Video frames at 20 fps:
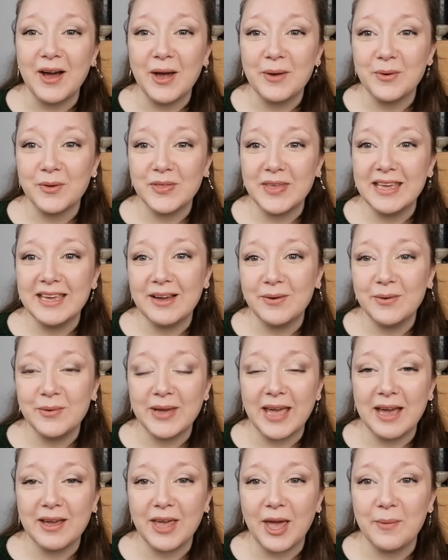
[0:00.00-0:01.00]
I will
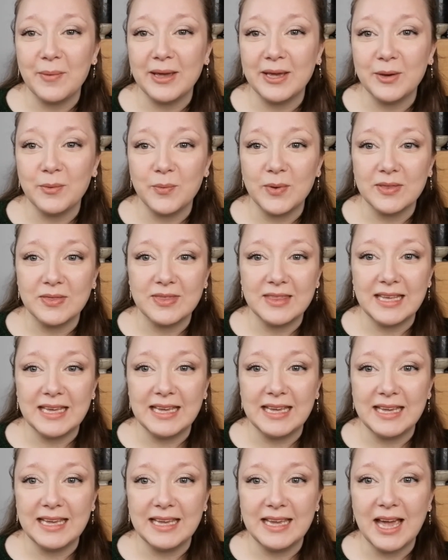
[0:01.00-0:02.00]
get going with
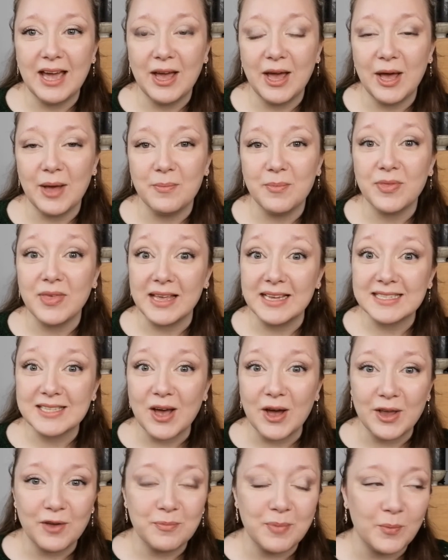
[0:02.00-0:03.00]
the things
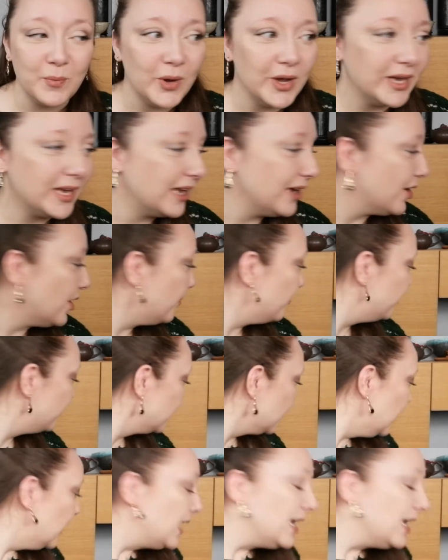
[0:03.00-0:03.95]
that I have been working on.